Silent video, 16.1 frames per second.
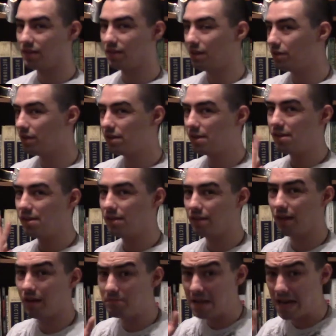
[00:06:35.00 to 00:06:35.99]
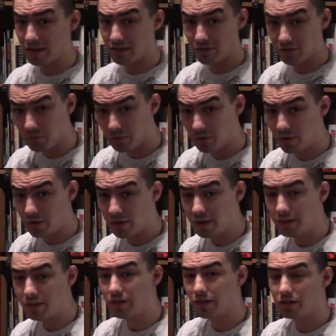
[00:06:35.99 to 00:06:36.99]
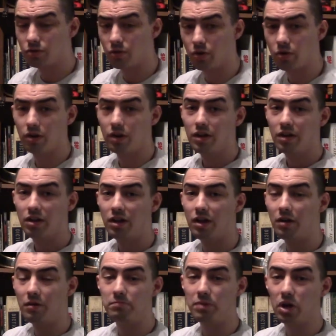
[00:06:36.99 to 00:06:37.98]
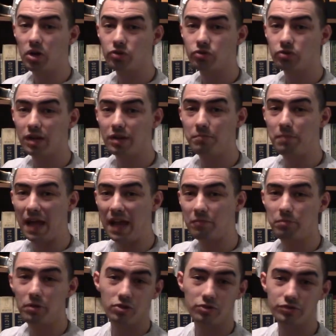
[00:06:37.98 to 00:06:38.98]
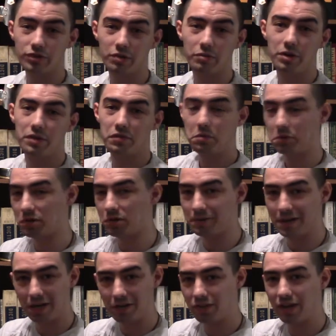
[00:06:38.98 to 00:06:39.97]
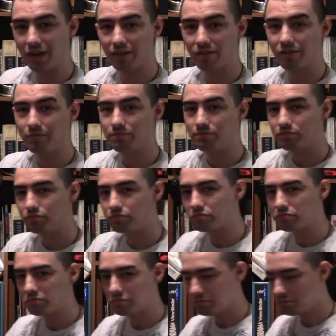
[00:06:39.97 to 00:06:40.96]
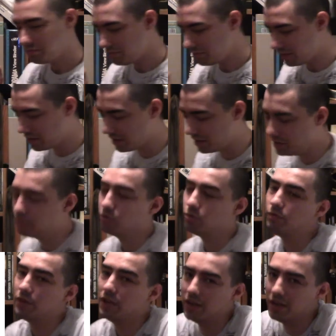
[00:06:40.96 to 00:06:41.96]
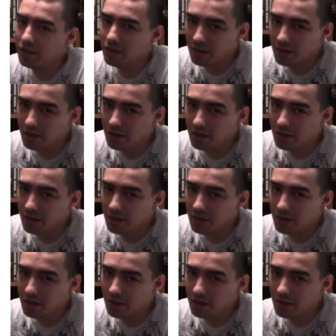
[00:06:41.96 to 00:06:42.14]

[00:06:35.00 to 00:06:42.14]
Now, this is a backsword and such, or a baldric, back baldric, whatever you want to pronounce it as. In truth, it